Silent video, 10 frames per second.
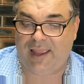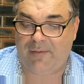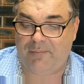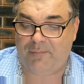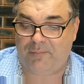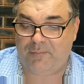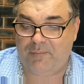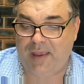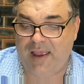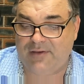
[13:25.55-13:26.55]
cap
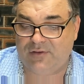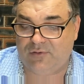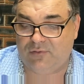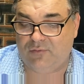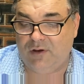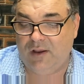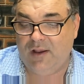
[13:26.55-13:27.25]
bezel.